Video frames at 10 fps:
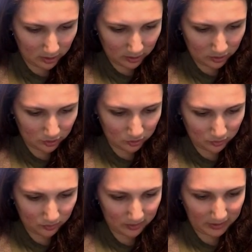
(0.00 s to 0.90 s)

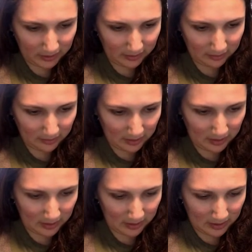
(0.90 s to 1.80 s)
tree.
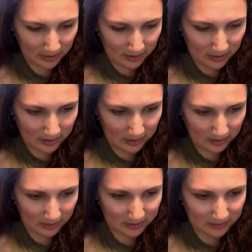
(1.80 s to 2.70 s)

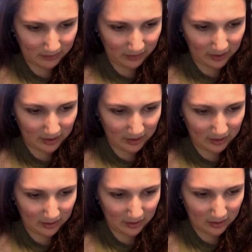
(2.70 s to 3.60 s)
Because I'm
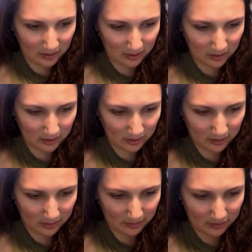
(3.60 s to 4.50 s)

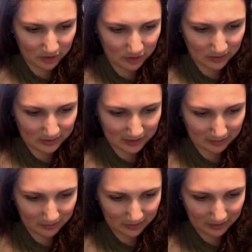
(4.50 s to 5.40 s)
going to show you an
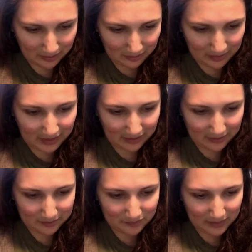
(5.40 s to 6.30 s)
example up here.
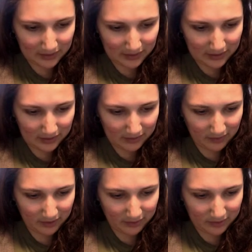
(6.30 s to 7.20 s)
If I
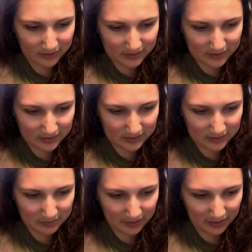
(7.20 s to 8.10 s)
erase this
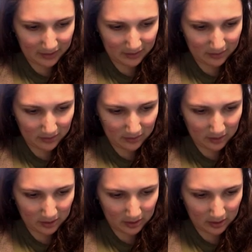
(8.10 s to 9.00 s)
spot
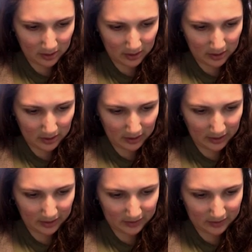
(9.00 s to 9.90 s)
and I
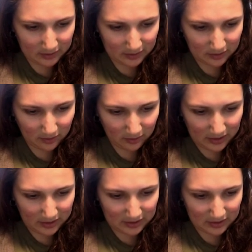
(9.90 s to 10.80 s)
start to go
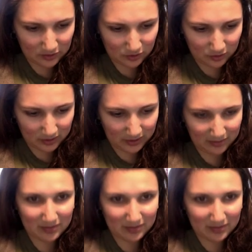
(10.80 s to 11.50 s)
into the tree,